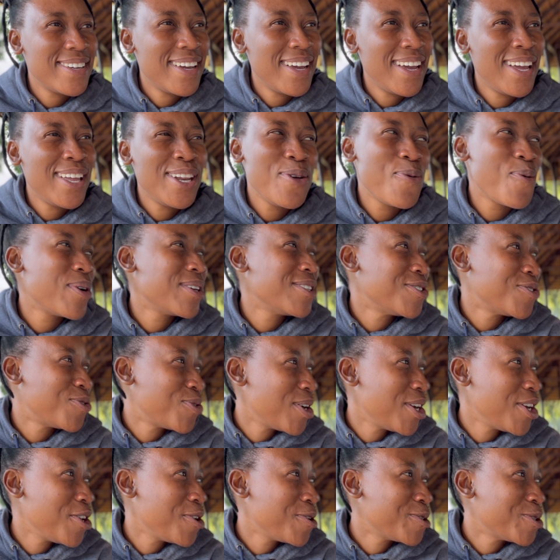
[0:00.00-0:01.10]
anyone's
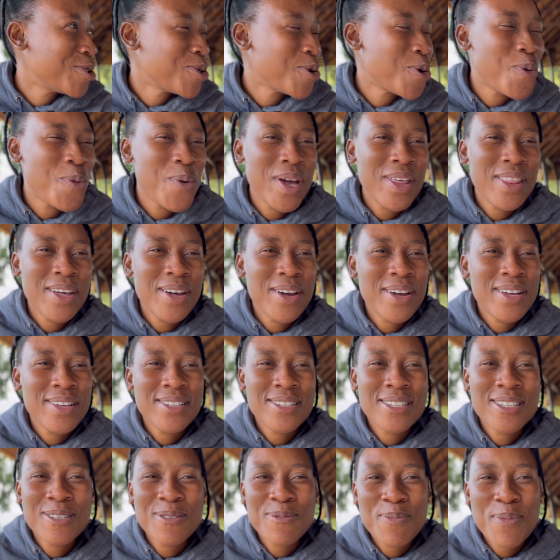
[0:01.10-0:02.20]
radio show whether
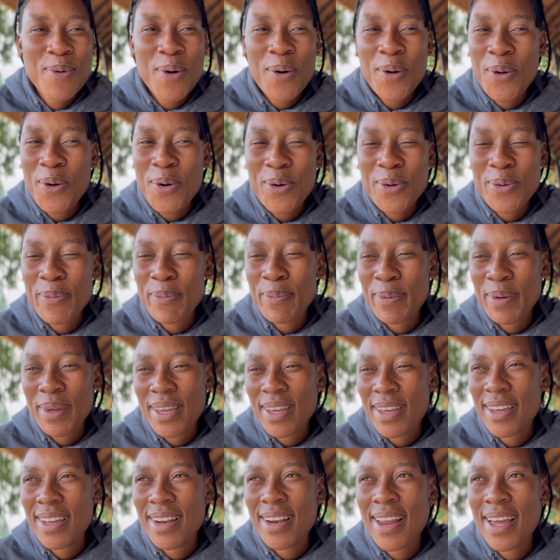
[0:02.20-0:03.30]
small or
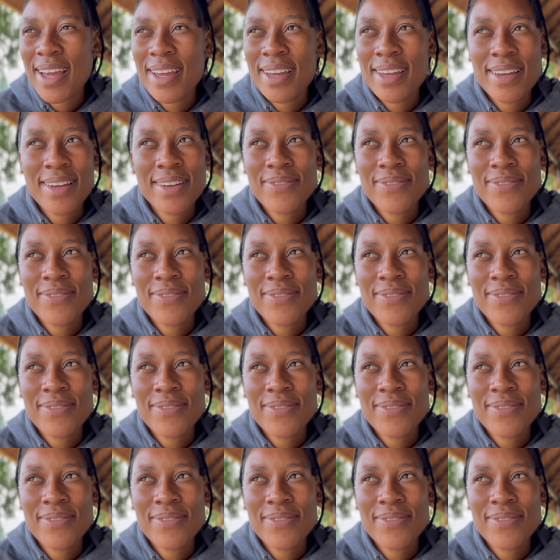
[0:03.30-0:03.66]
big like